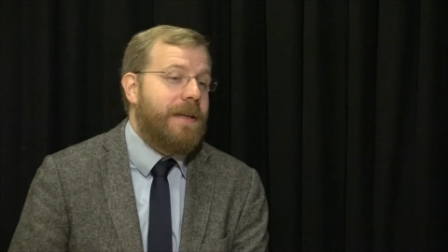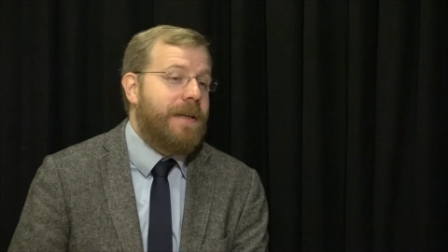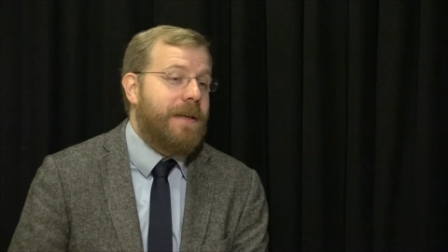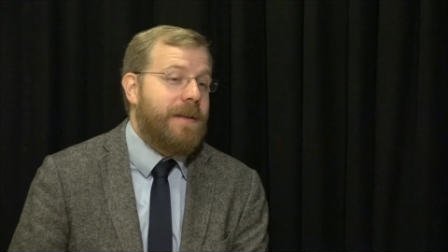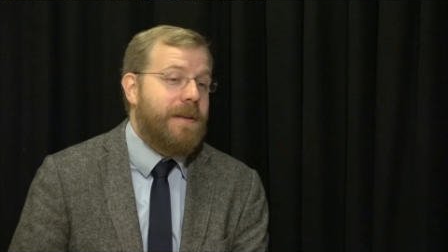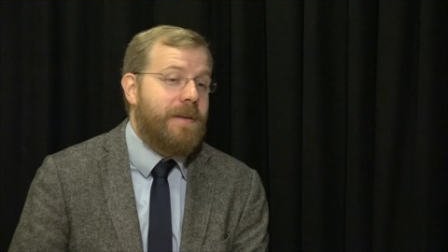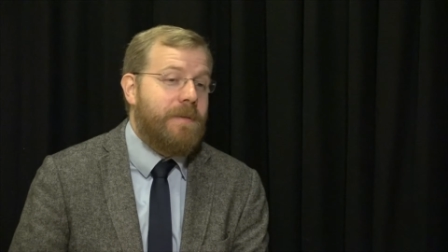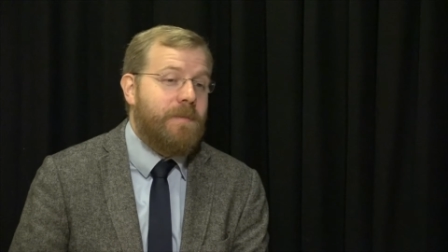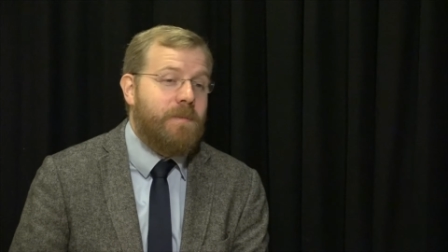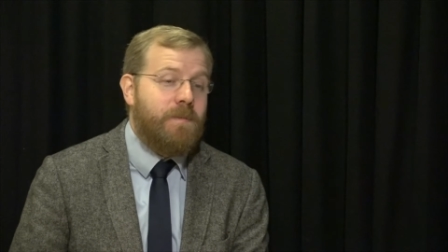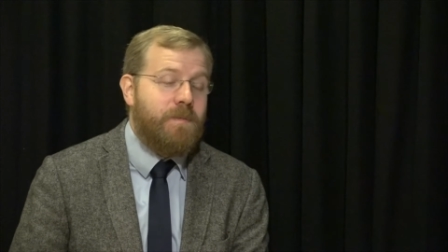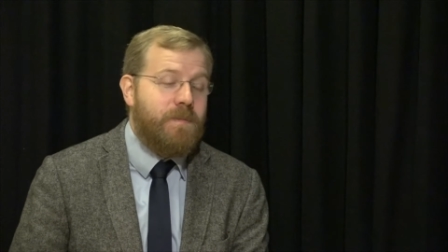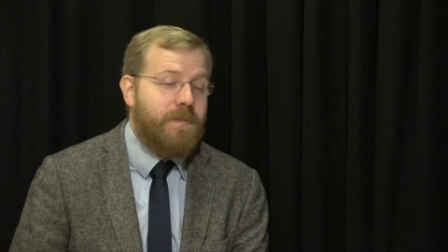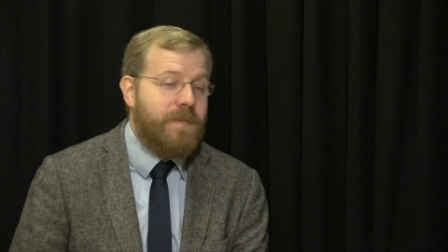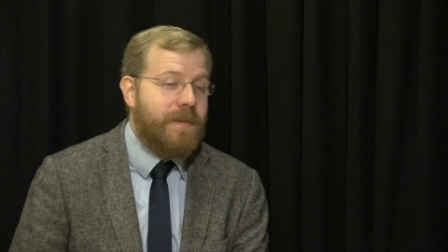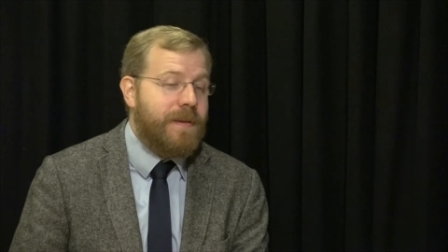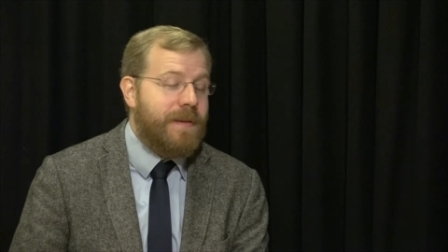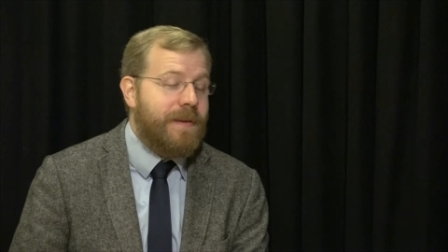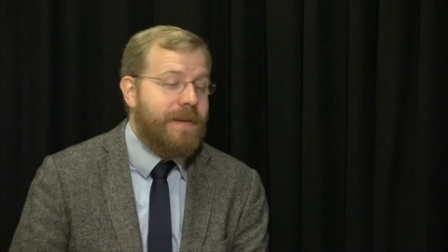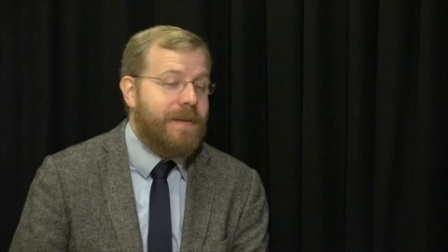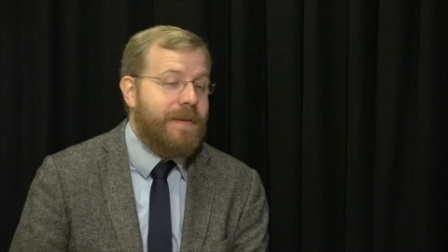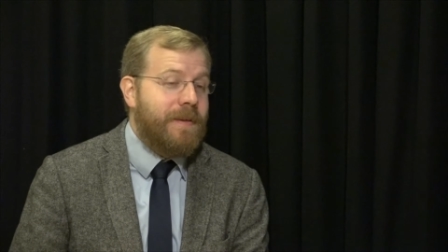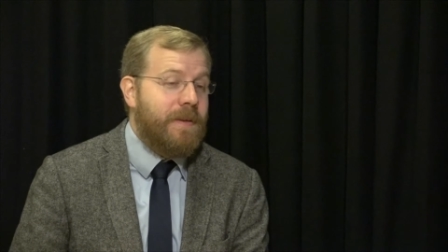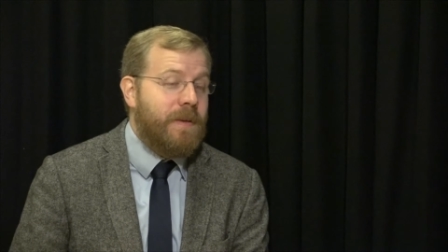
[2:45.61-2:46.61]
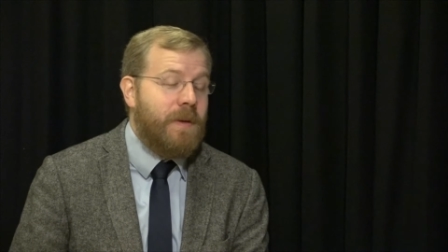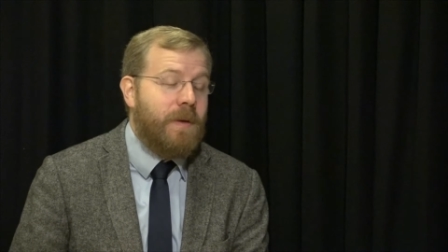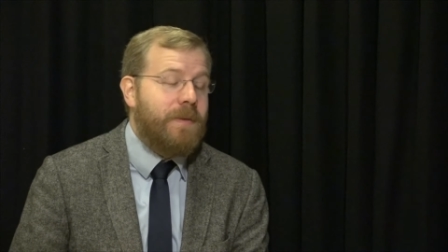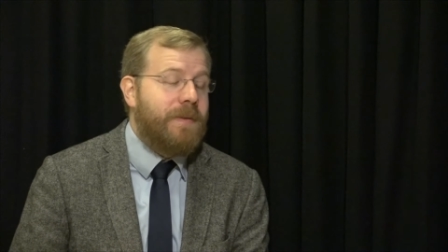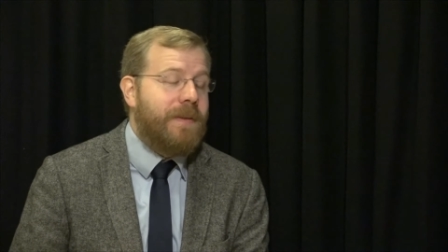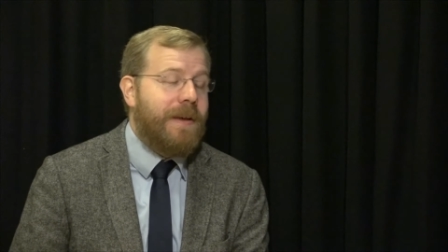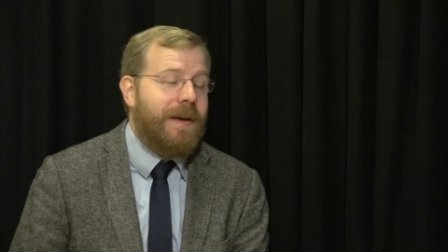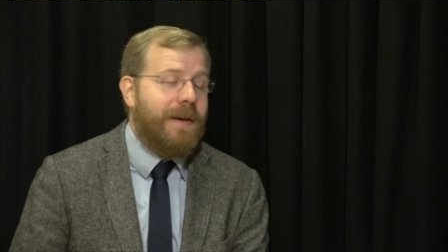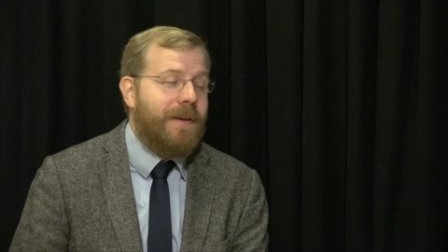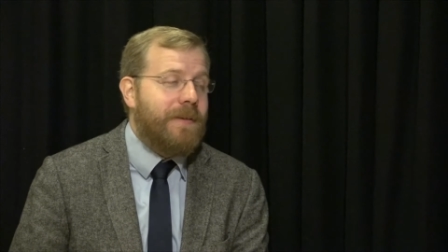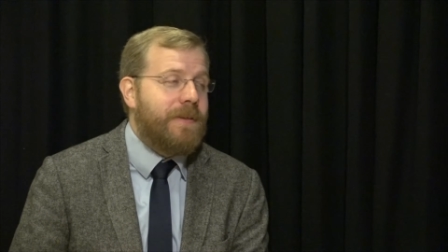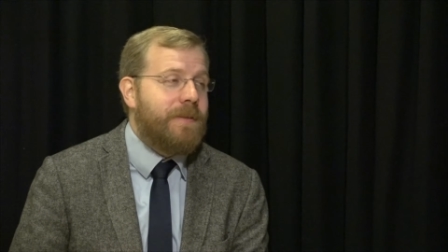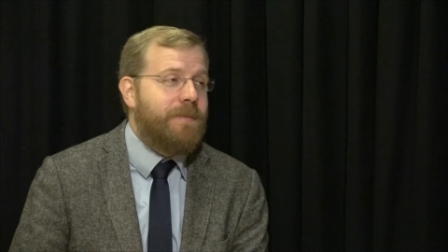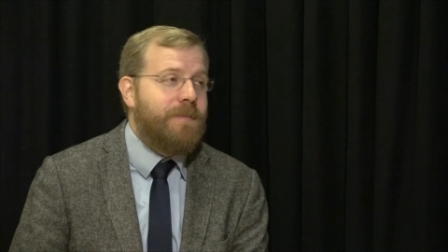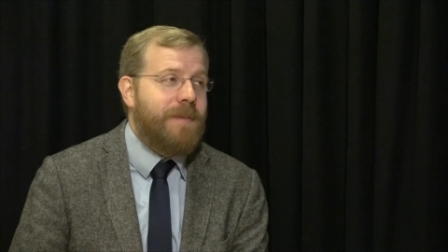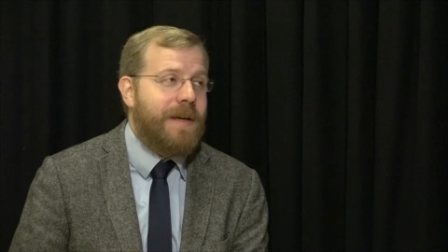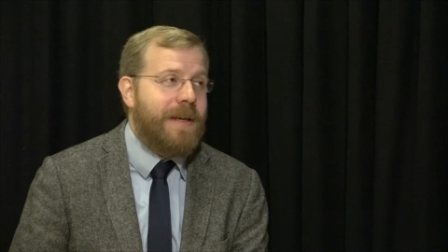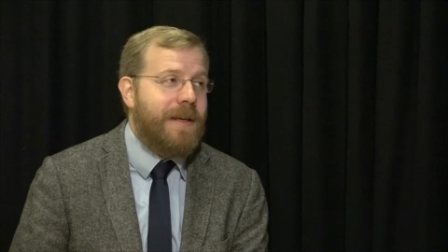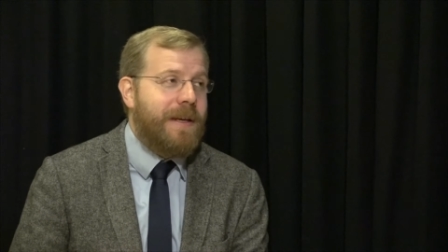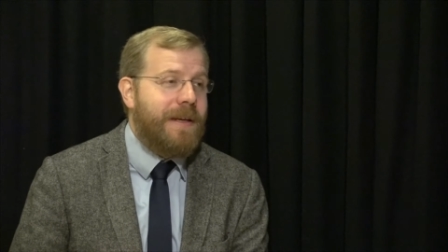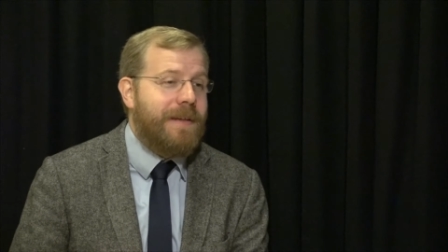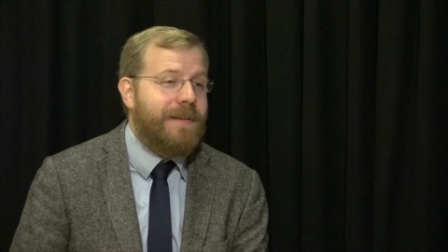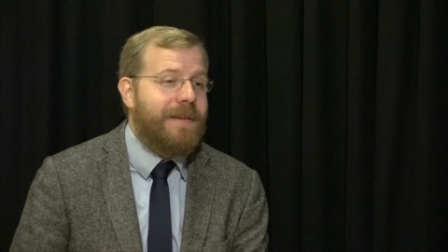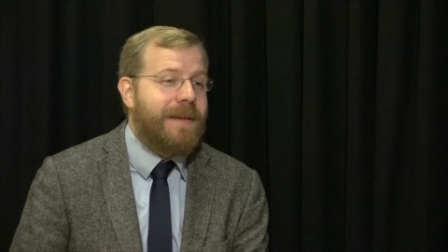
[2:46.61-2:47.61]
and no doubt
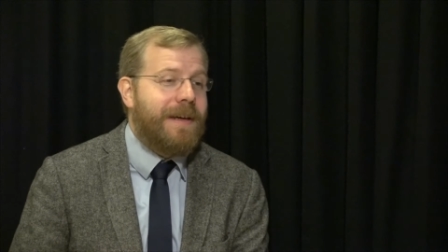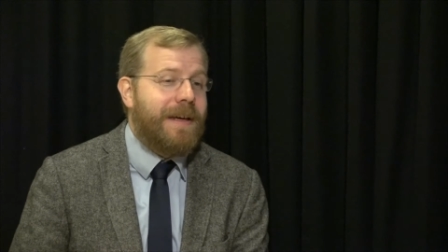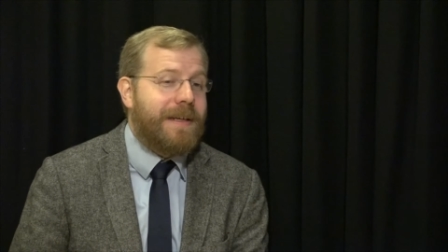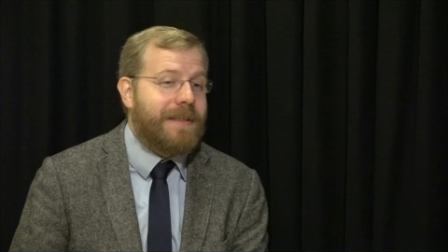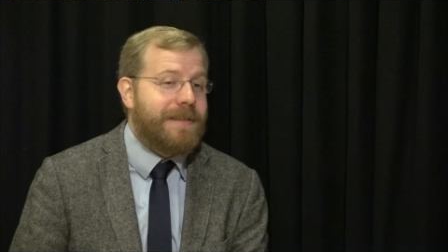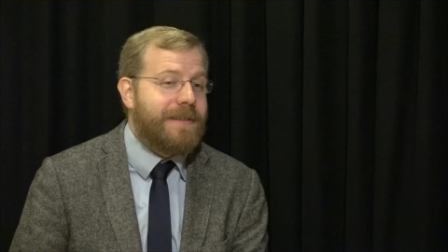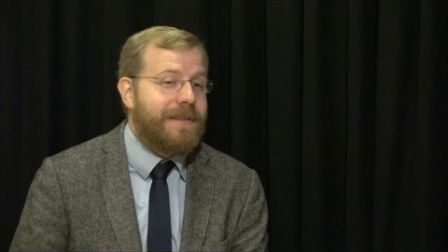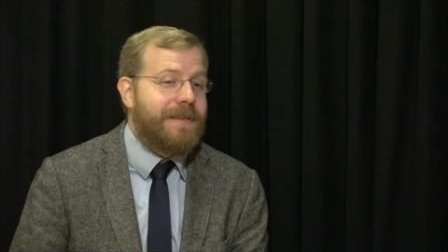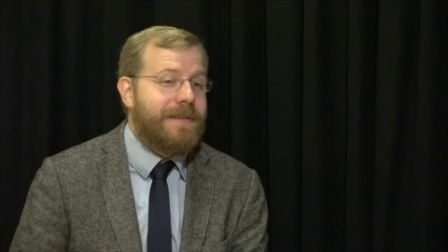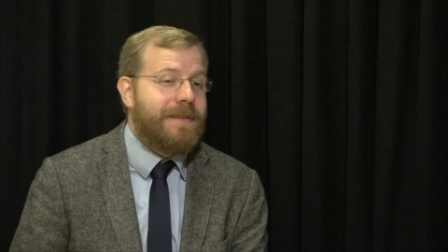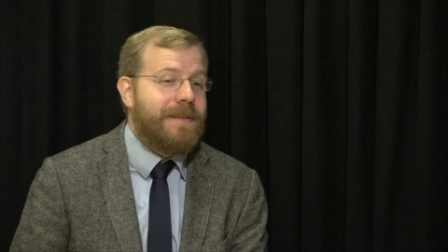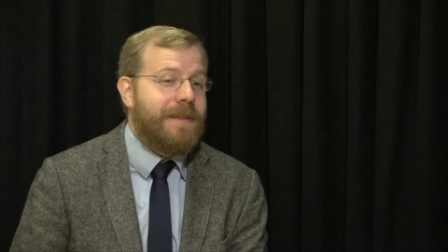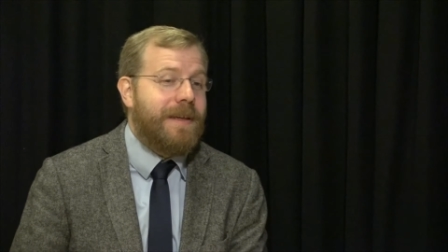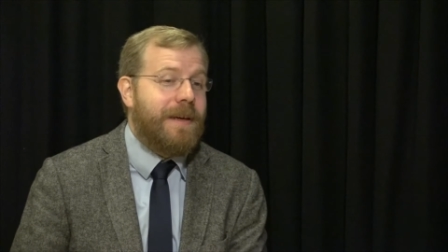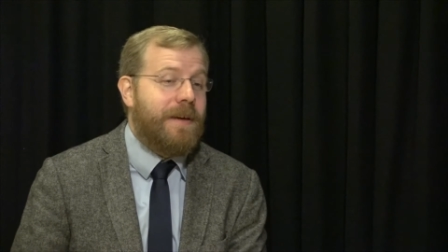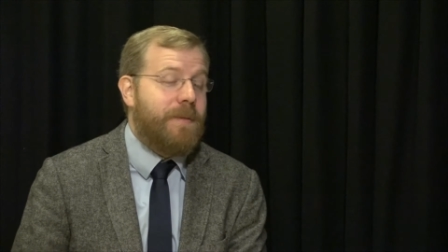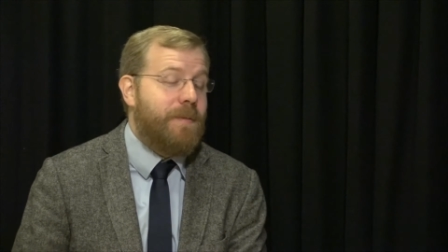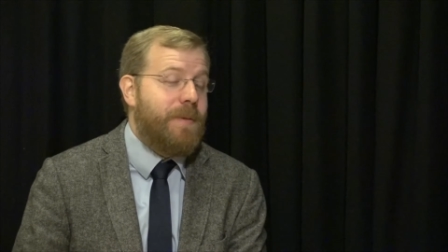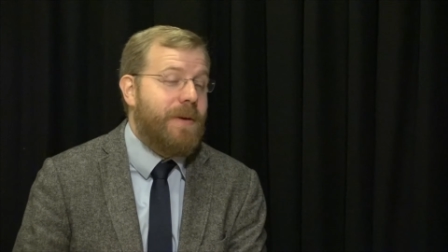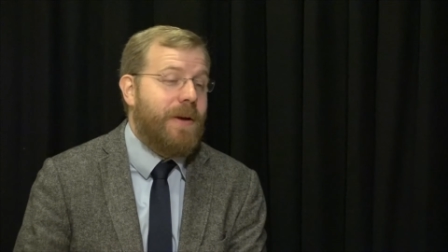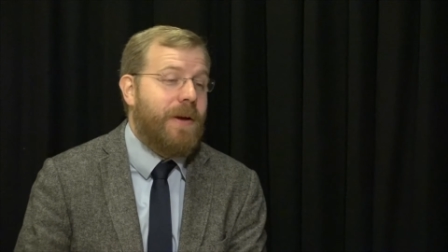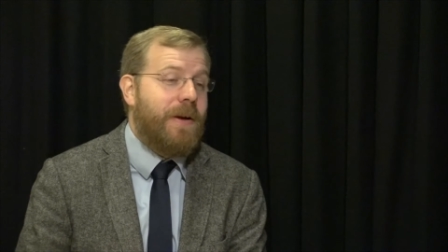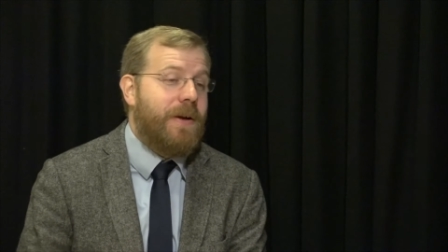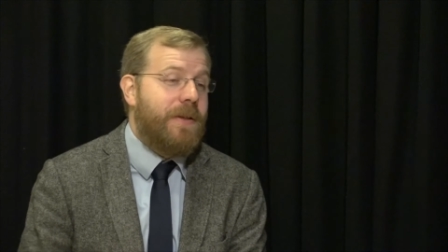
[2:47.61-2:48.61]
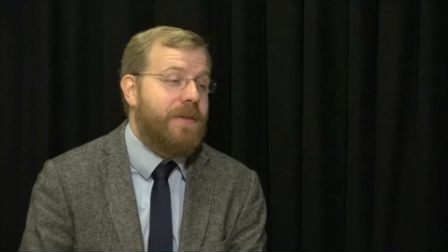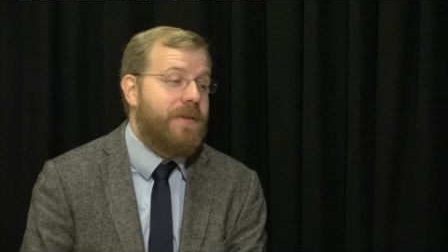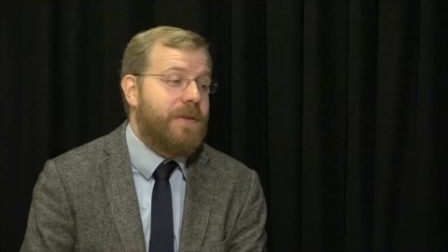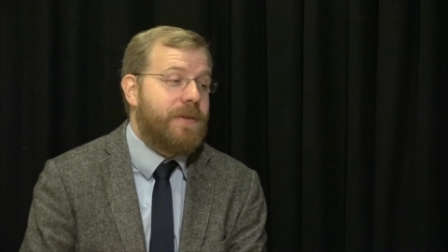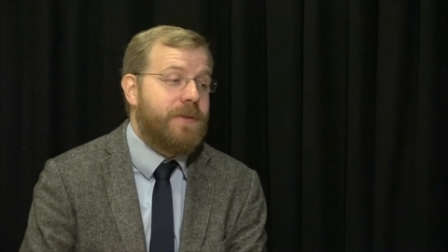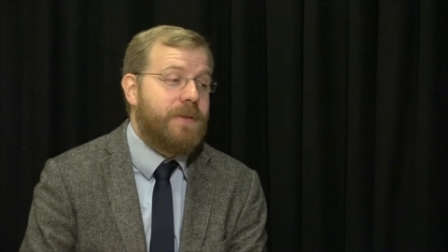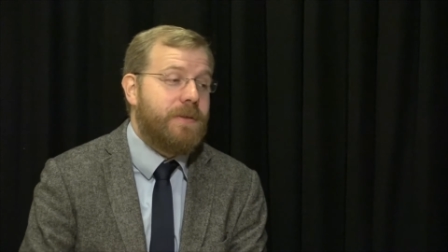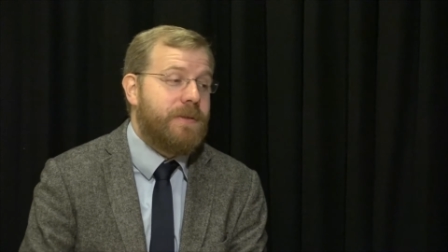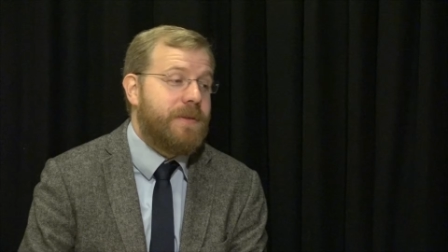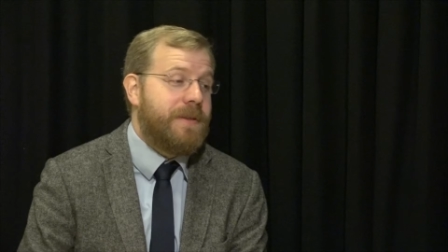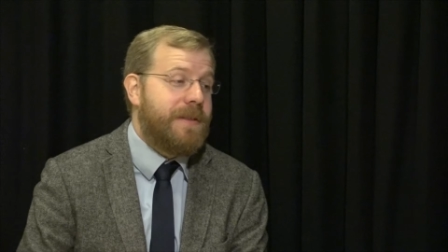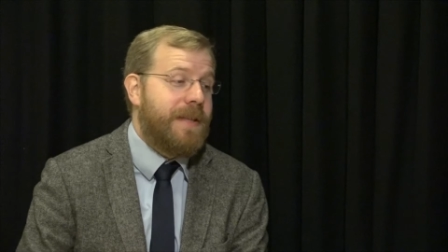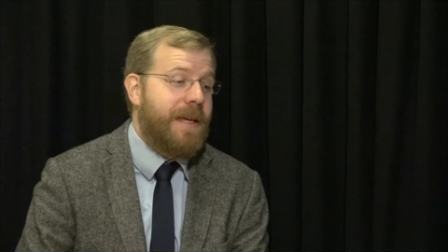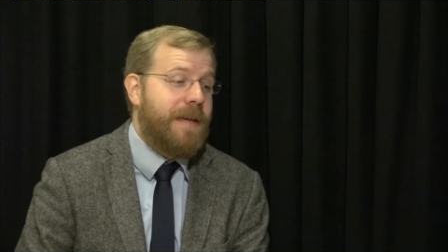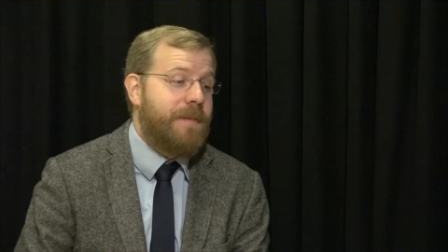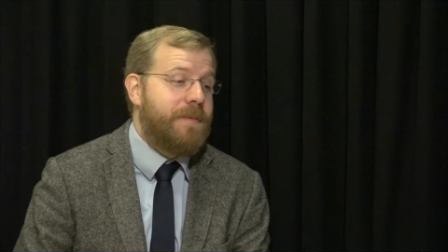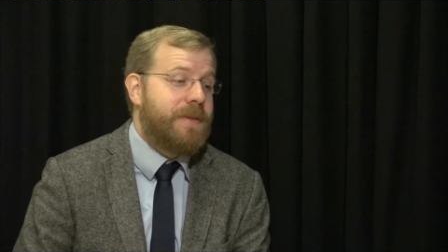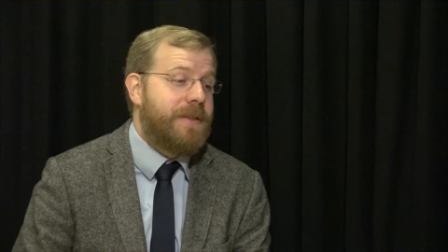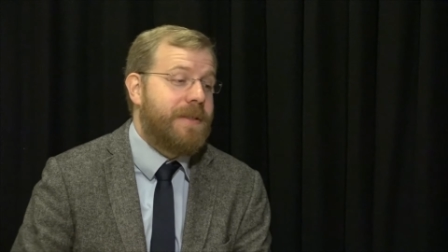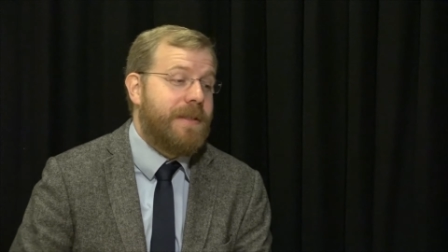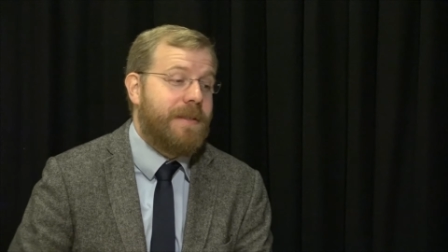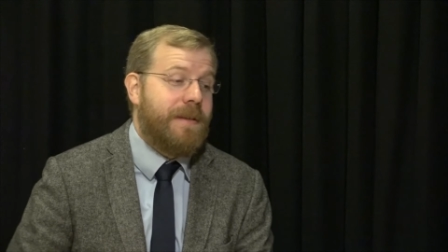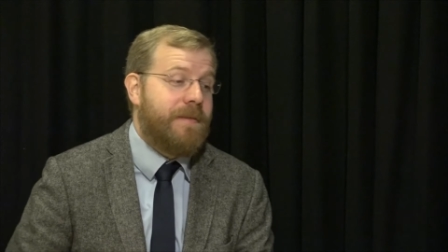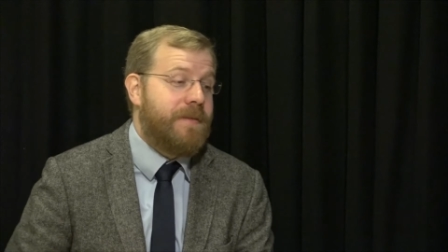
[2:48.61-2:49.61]
many texts are by authors whose names